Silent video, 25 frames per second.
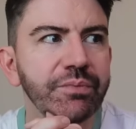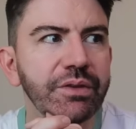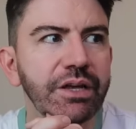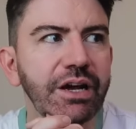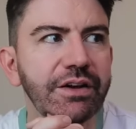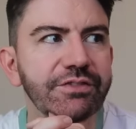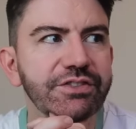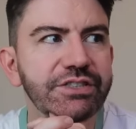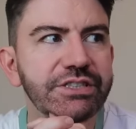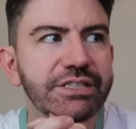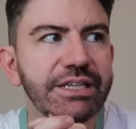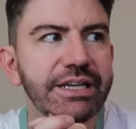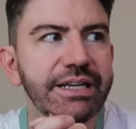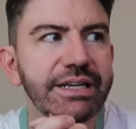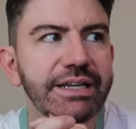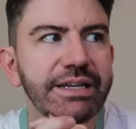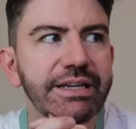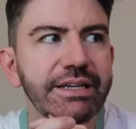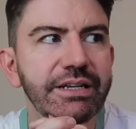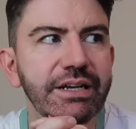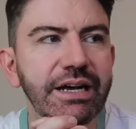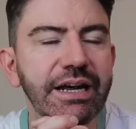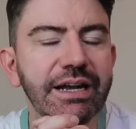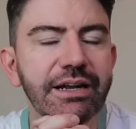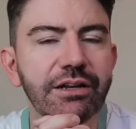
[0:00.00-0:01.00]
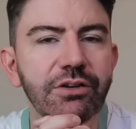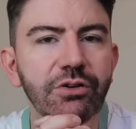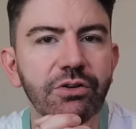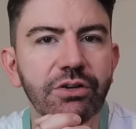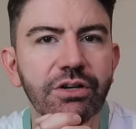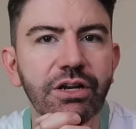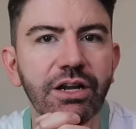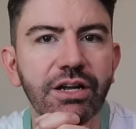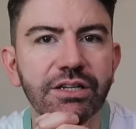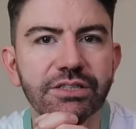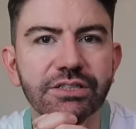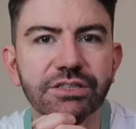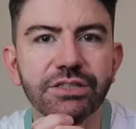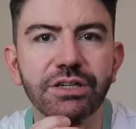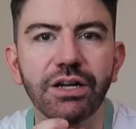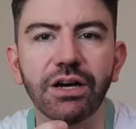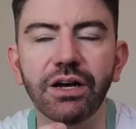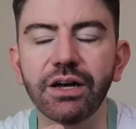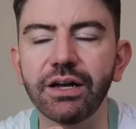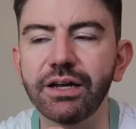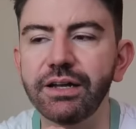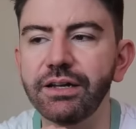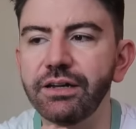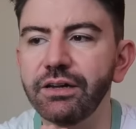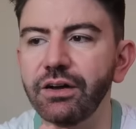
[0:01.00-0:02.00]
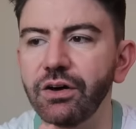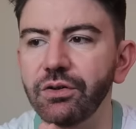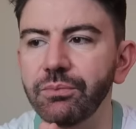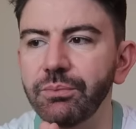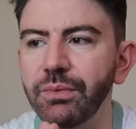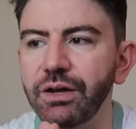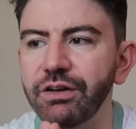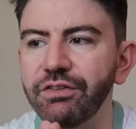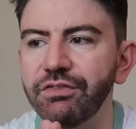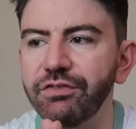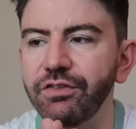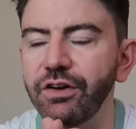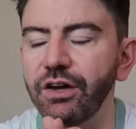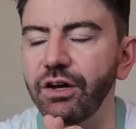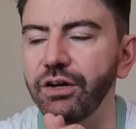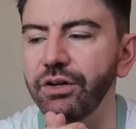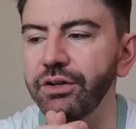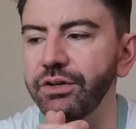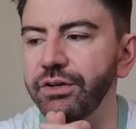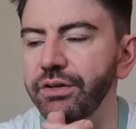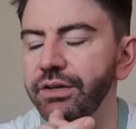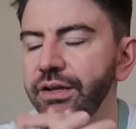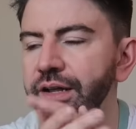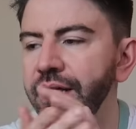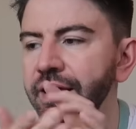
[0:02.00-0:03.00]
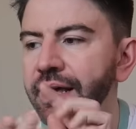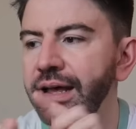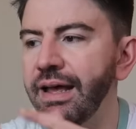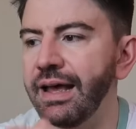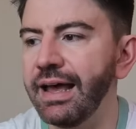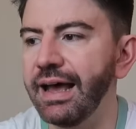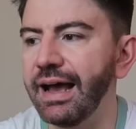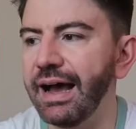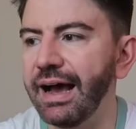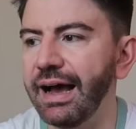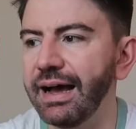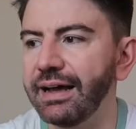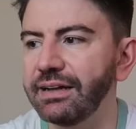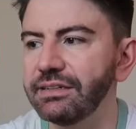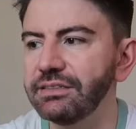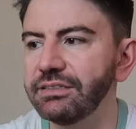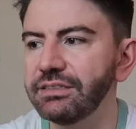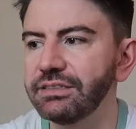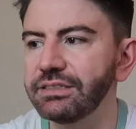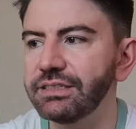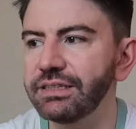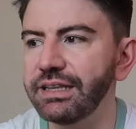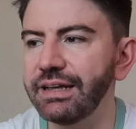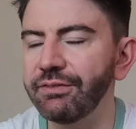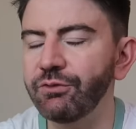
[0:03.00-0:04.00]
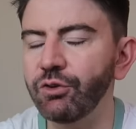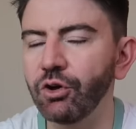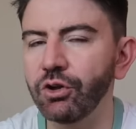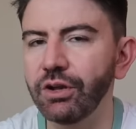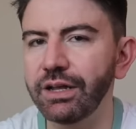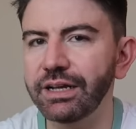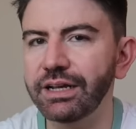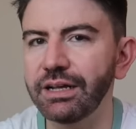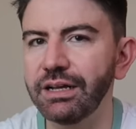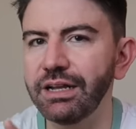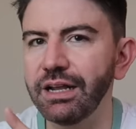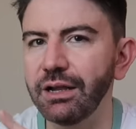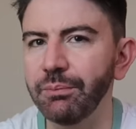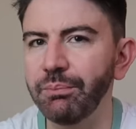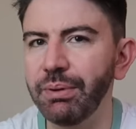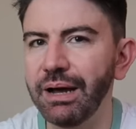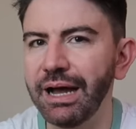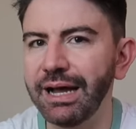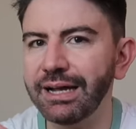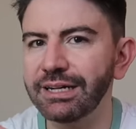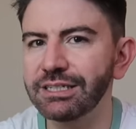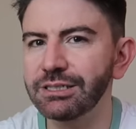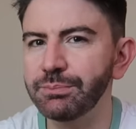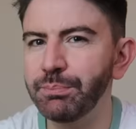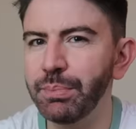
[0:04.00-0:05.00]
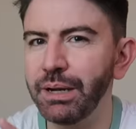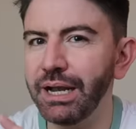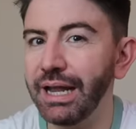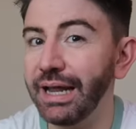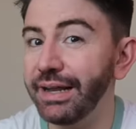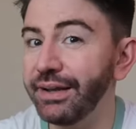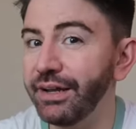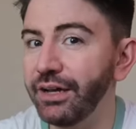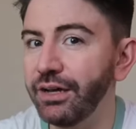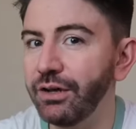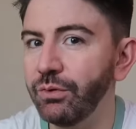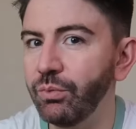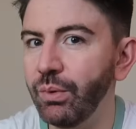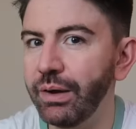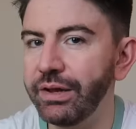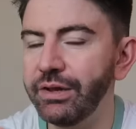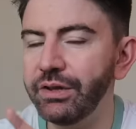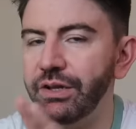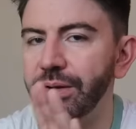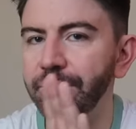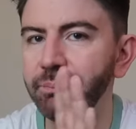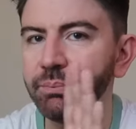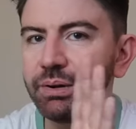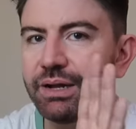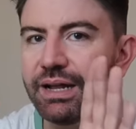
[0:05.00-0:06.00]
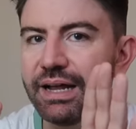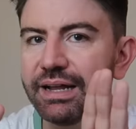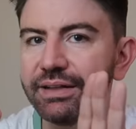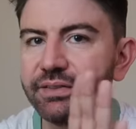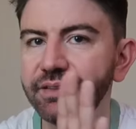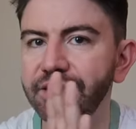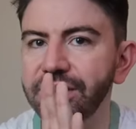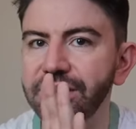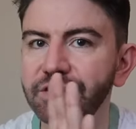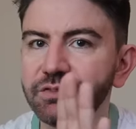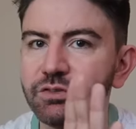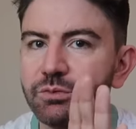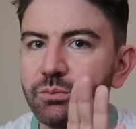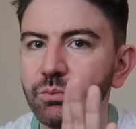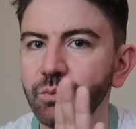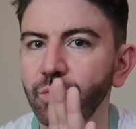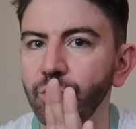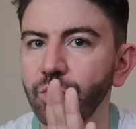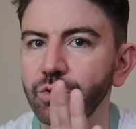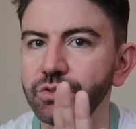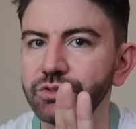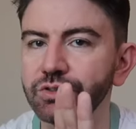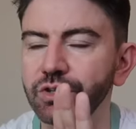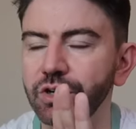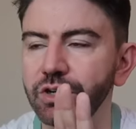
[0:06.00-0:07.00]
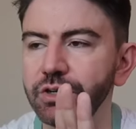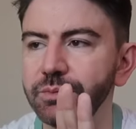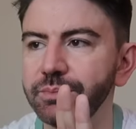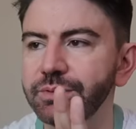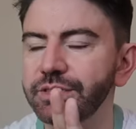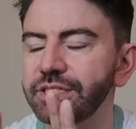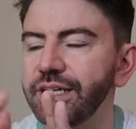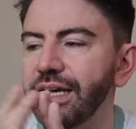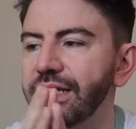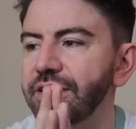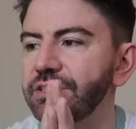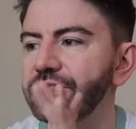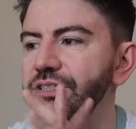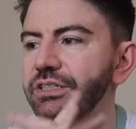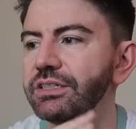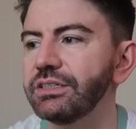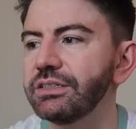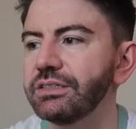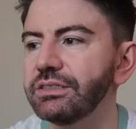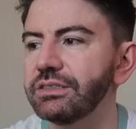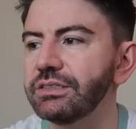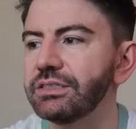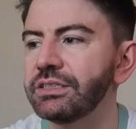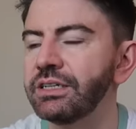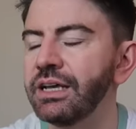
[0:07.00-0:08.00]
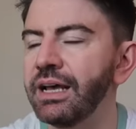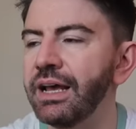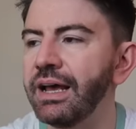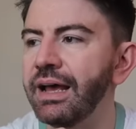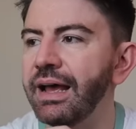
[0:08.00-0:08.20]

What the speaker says: I had a look last night on my phone, and they've got like a little PAX planner where you can plan the different wardrobe sections.